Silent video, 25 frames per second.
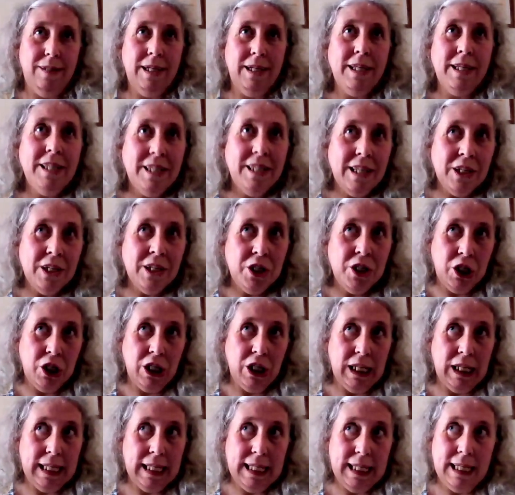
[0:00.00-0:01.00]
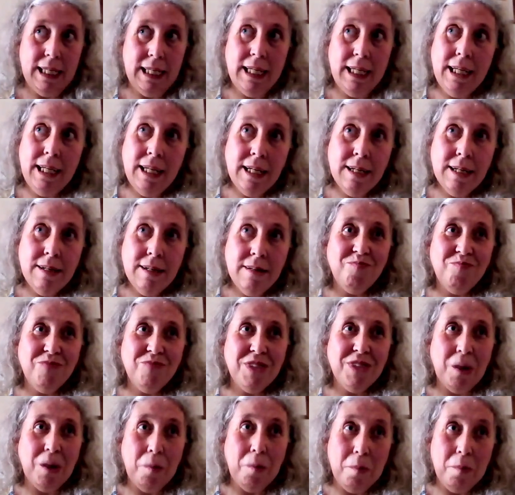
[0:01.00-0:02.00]
Initially,
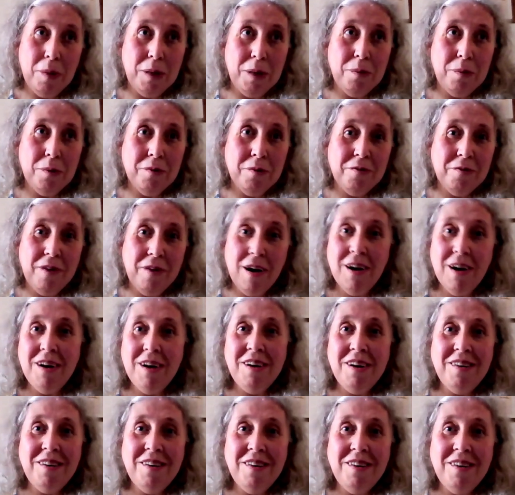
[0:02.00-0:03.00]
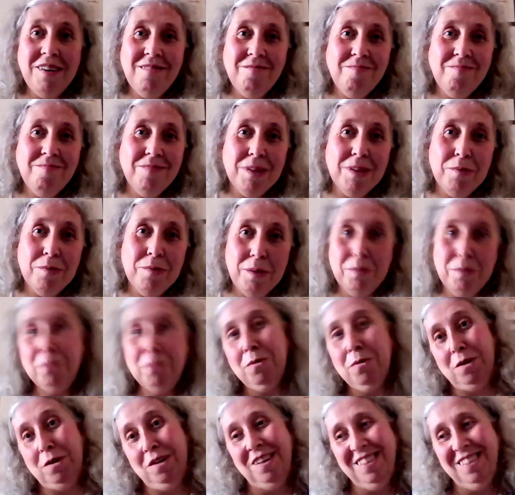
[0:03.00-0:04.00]
some people were fine, some people
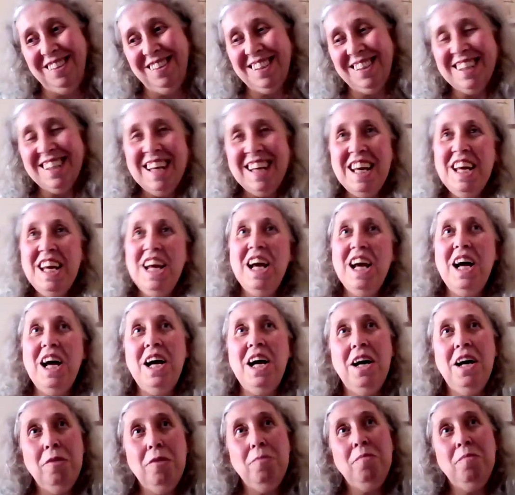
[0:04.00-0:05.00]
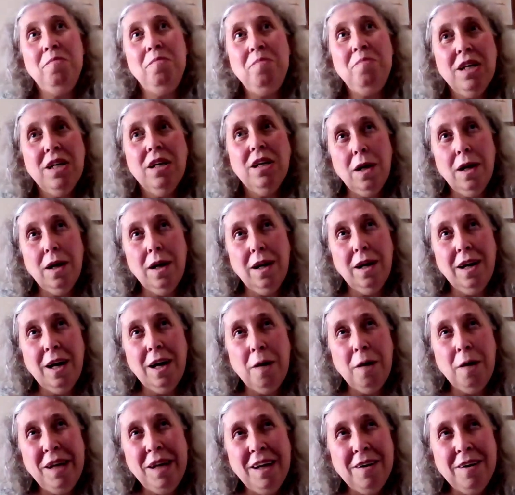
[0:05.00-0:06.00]
weren't.
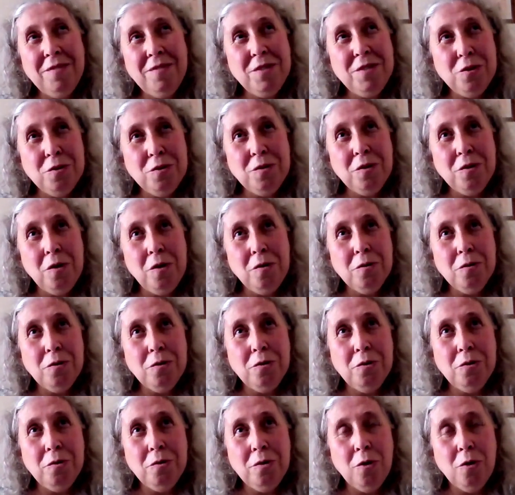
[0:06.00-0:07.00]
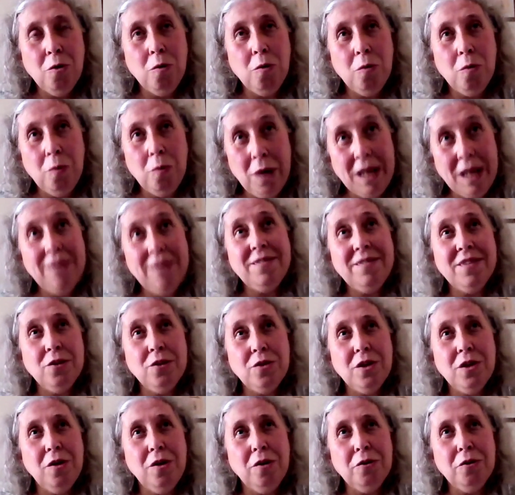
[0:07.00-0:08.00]
I mean, we've sort
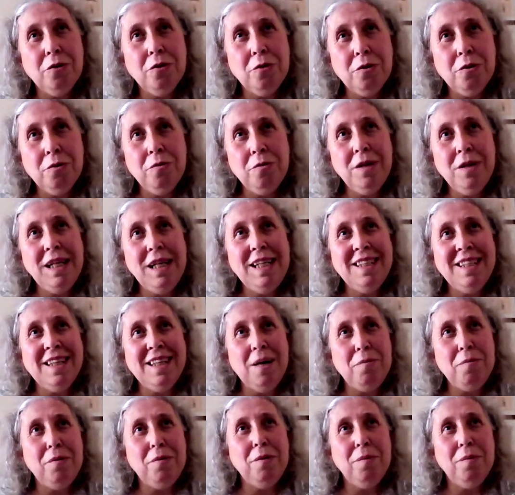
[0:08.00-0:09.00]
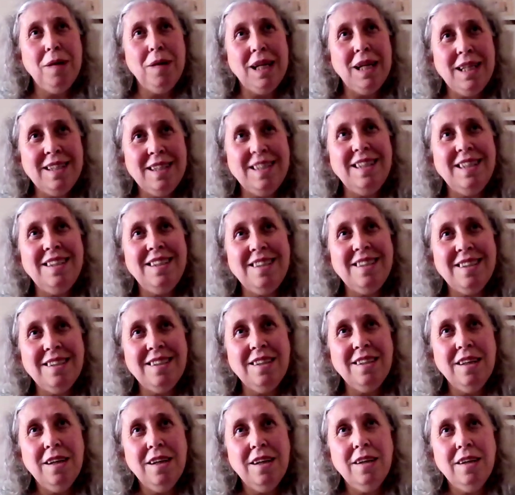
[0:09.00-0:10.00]
of got 3 separate places
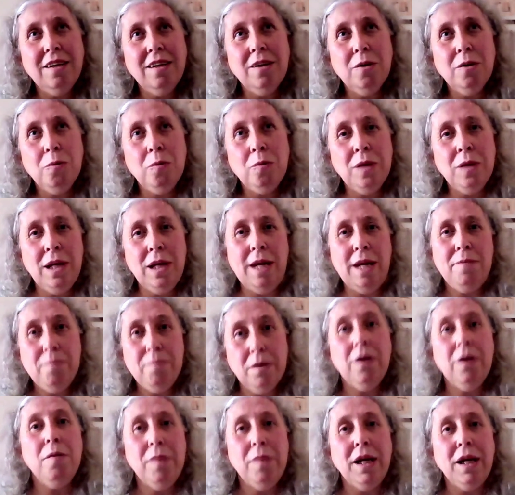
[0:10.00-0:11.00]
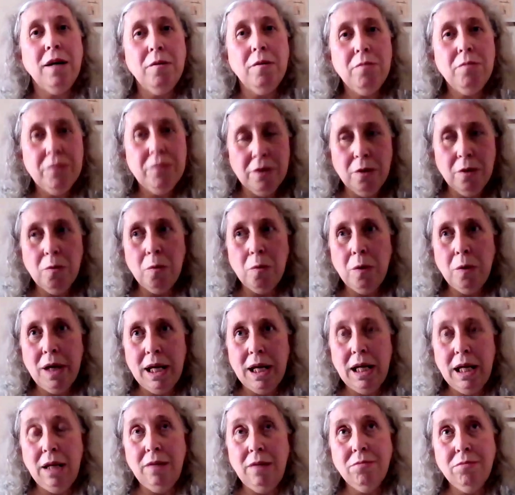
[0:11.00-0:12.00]
in Birmingham that
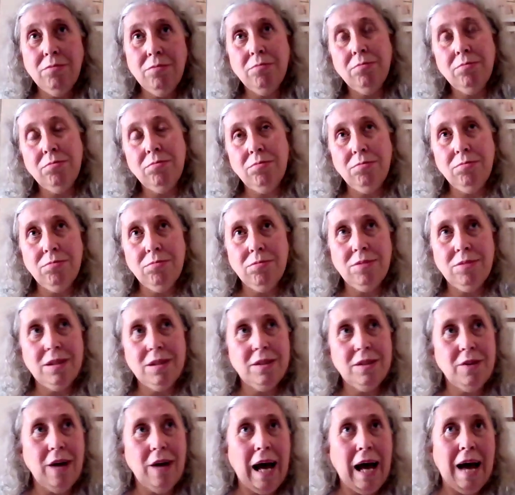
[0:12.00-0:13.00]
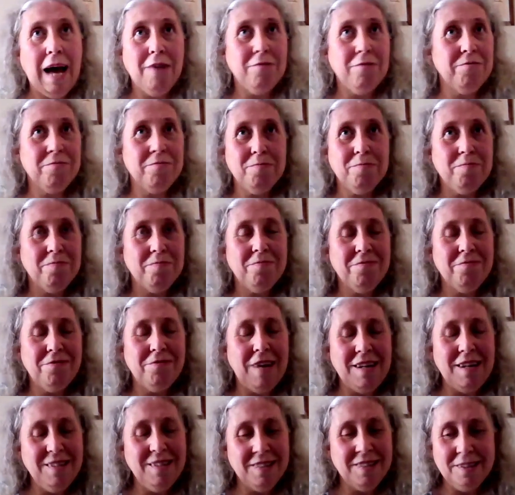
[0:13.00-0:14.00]
we have
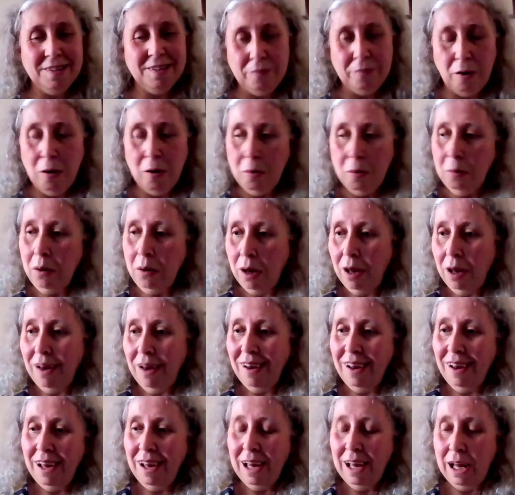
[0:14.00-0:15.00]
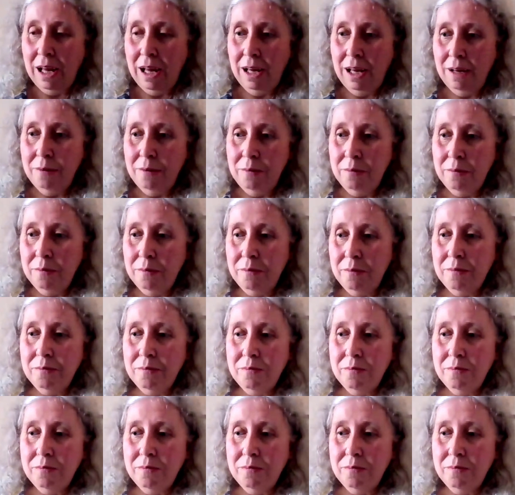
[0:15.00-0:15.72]
friends from, and